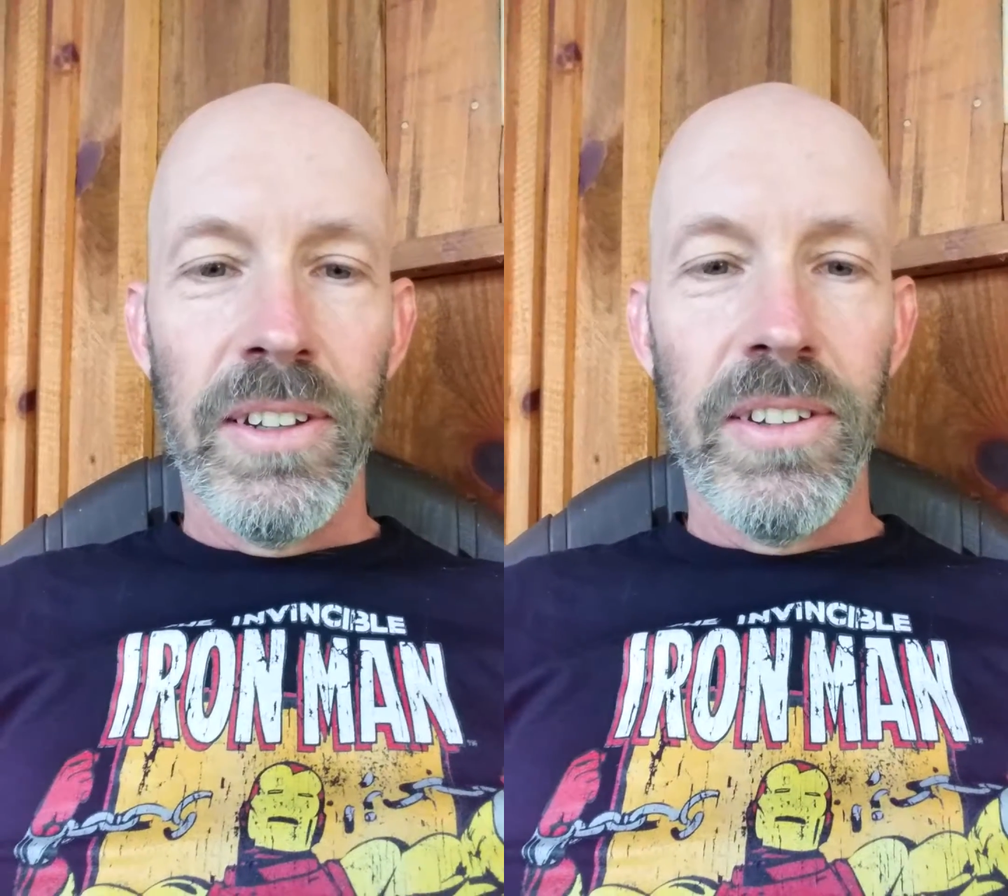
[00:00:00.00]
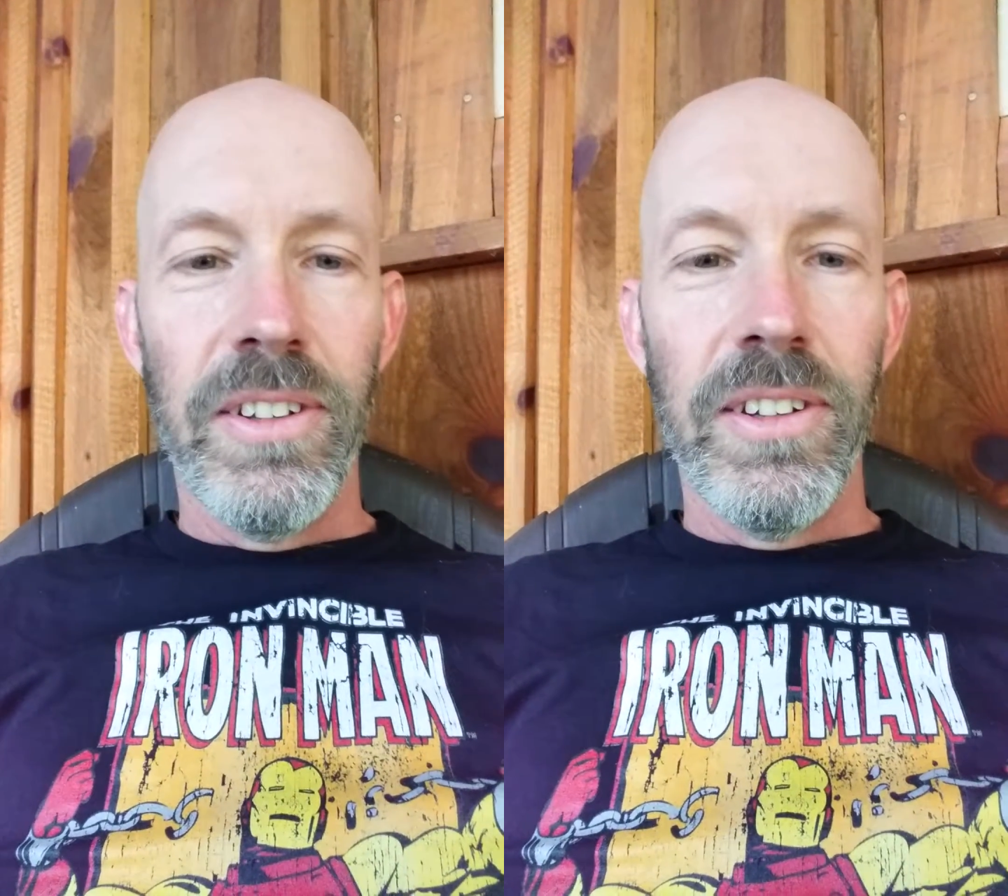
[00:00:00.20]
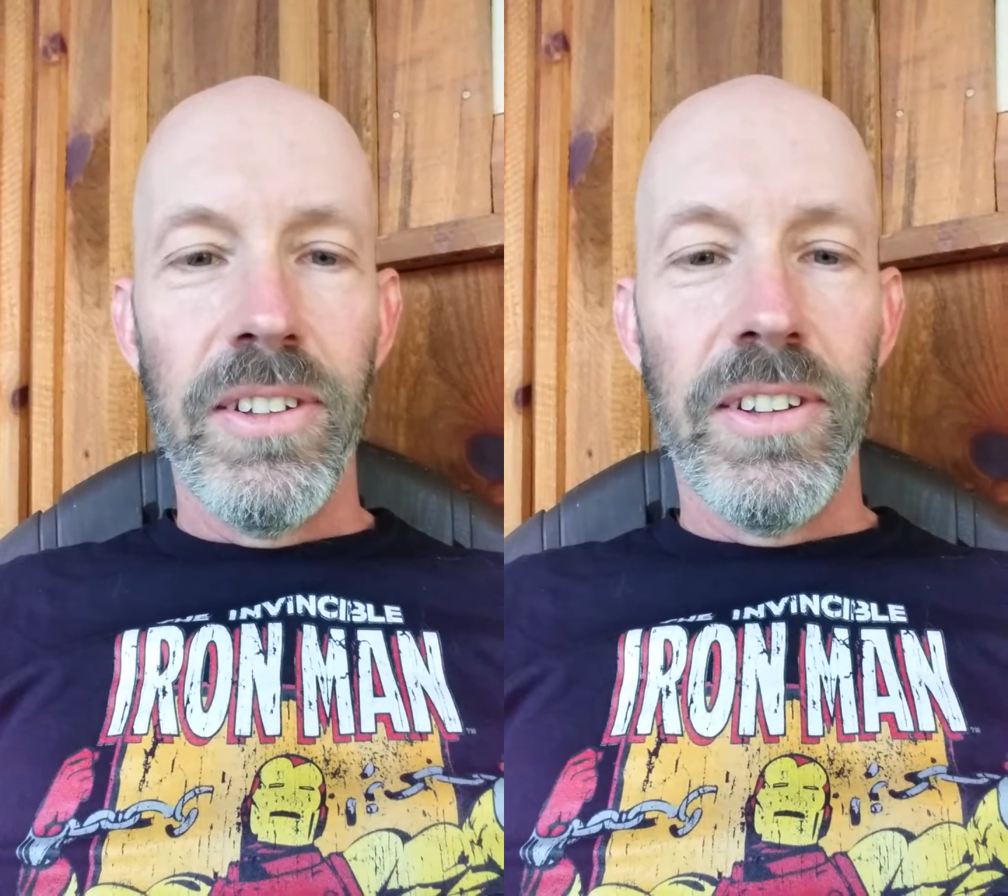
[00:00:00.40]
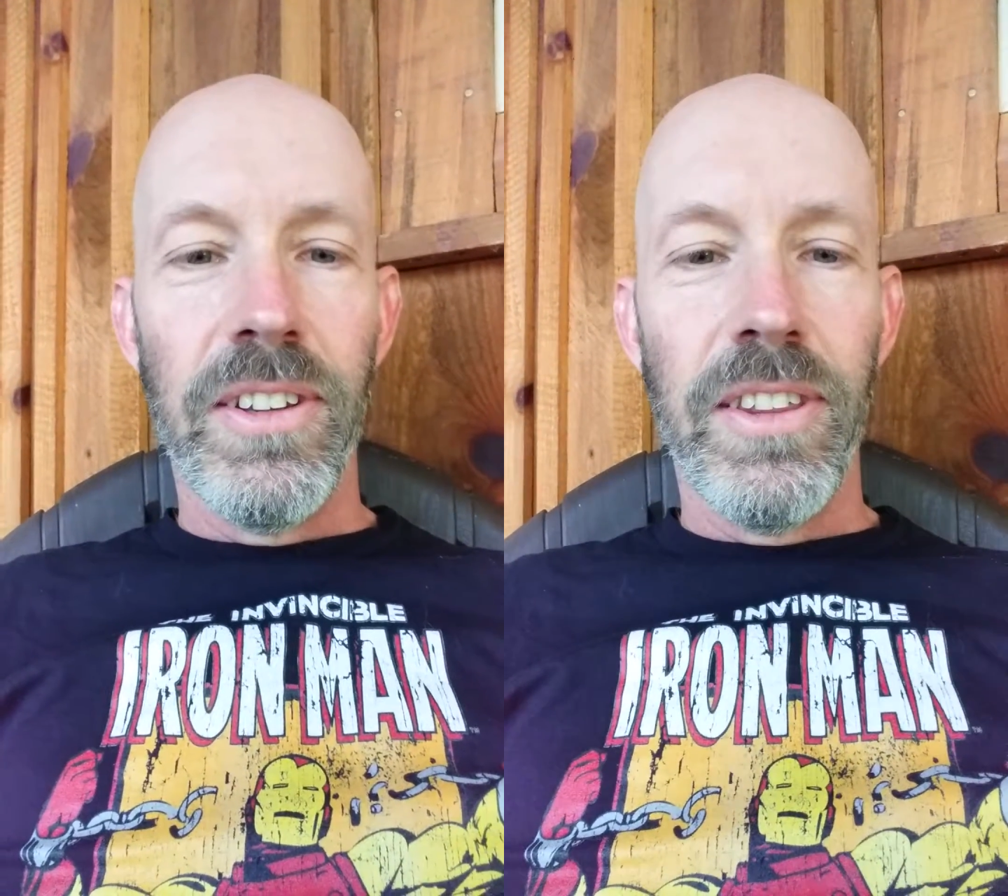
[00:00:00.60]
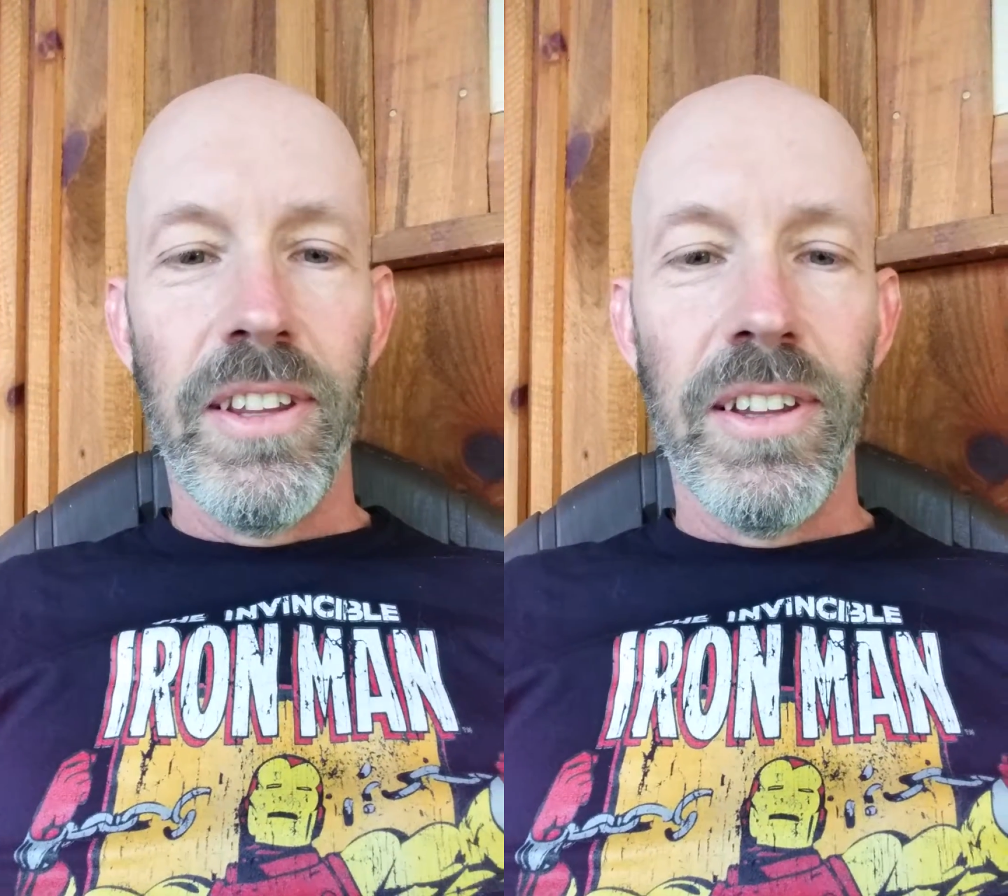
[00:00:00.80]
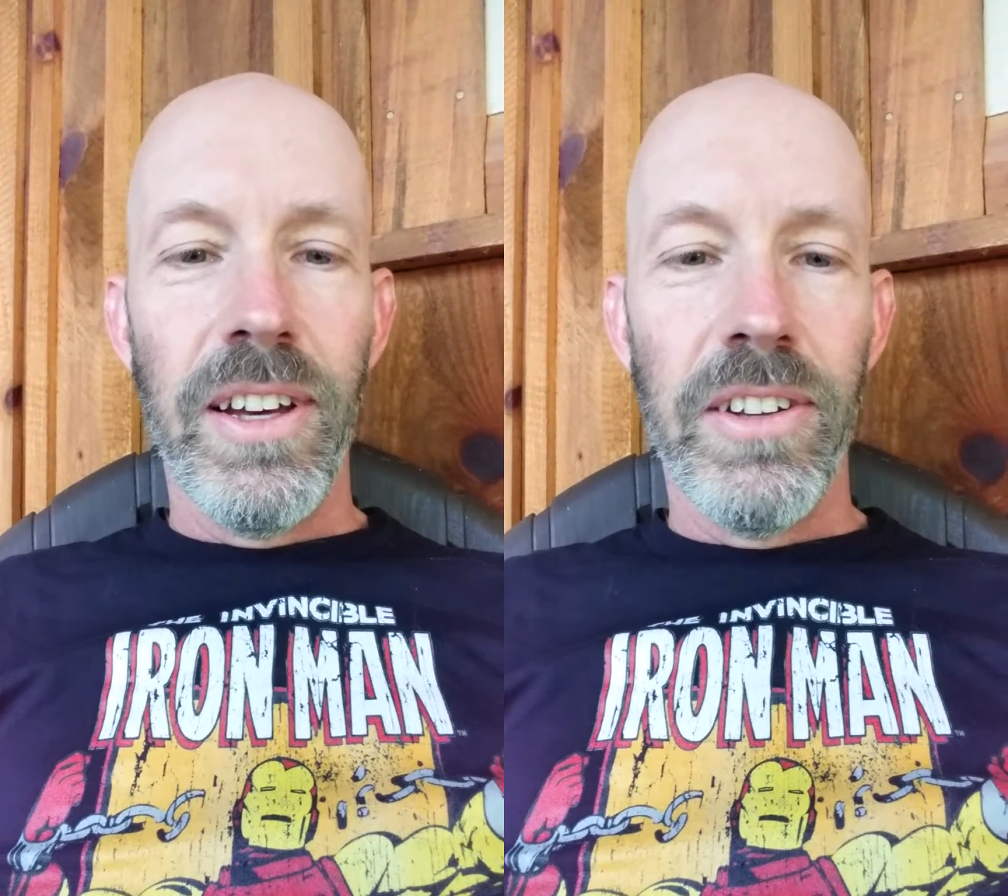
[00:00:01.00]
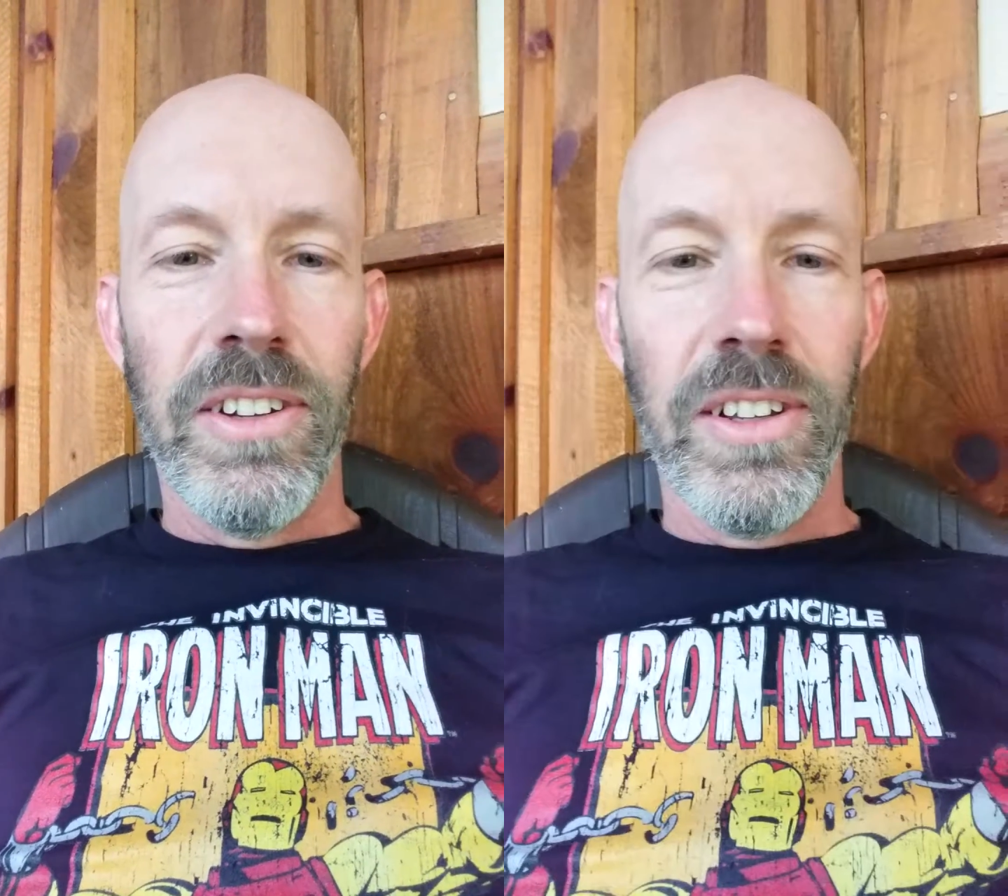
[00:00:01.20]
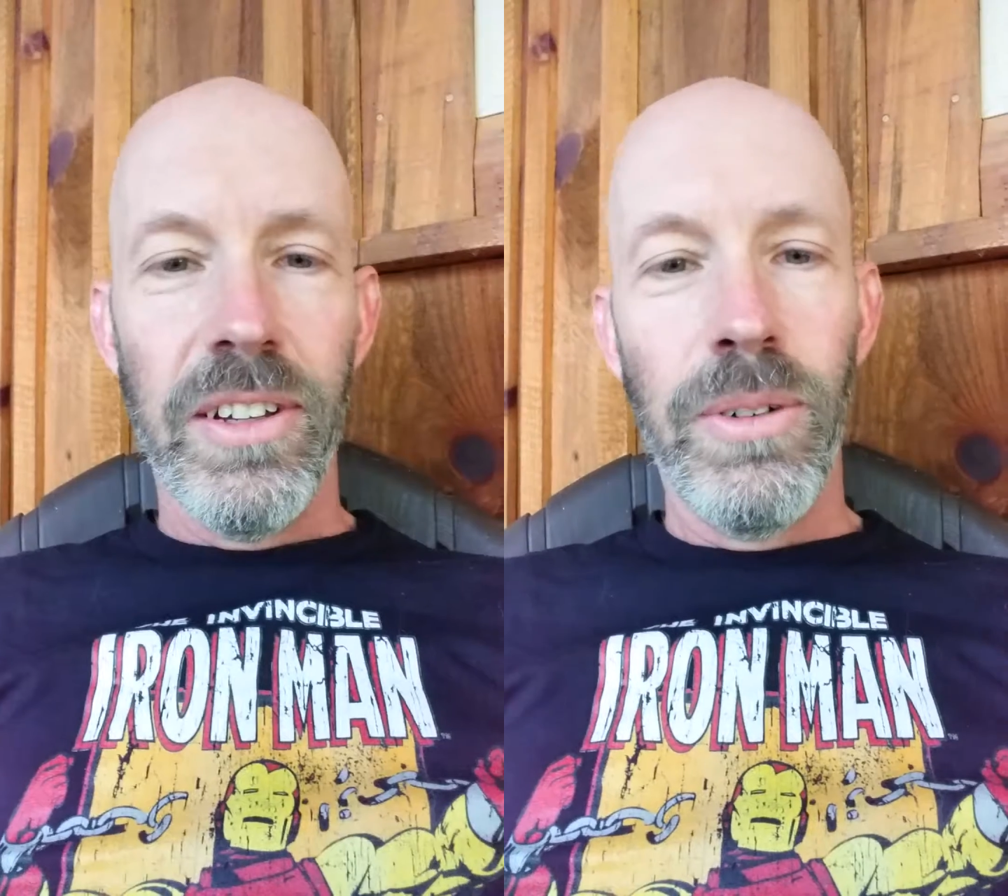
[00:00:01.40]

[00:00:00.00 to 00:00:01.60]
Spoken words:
Jesus theologically.